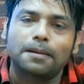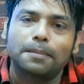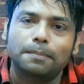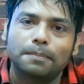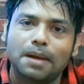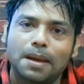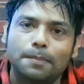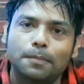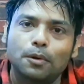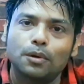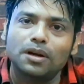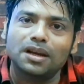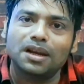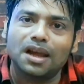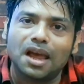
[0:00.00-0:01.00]

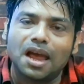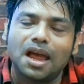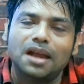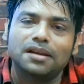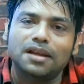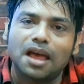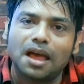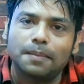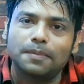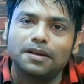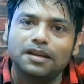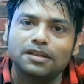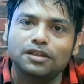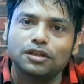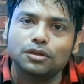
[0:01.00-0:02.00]
Memory and
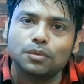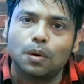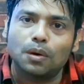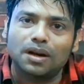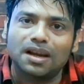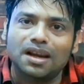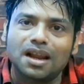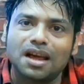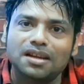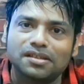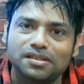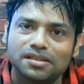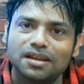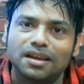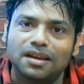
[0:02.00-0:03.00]
ability to organize
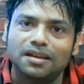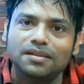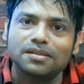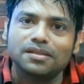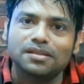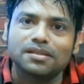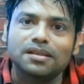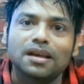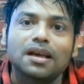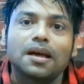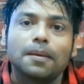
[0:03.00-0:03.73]
things